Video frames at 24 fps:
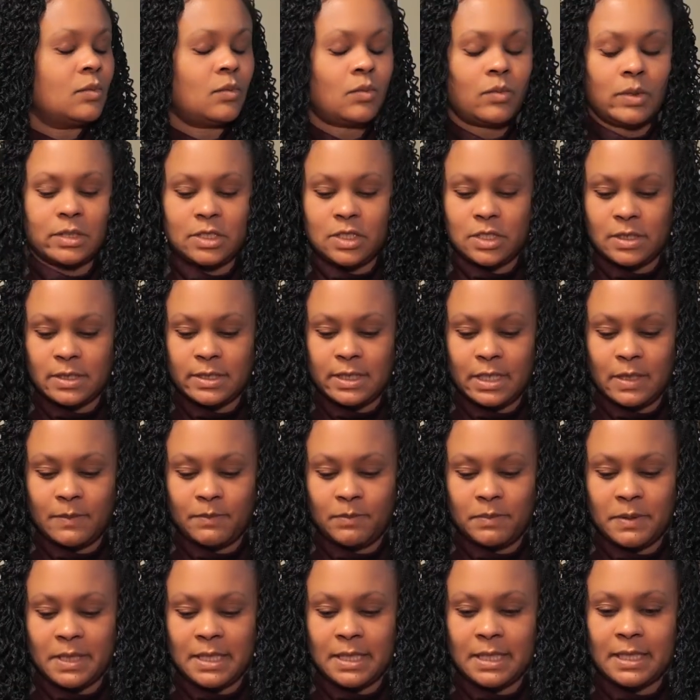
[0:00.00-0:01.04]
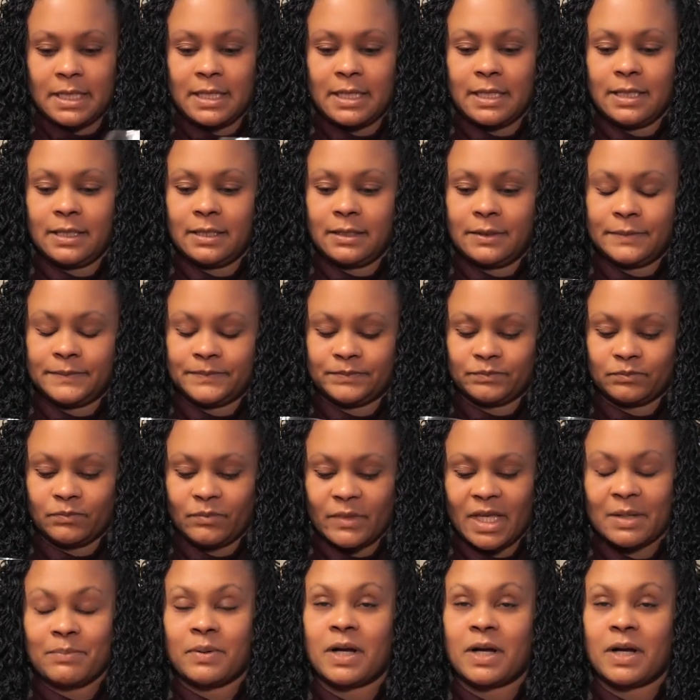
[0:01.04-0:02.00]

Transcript: which is gonna be. I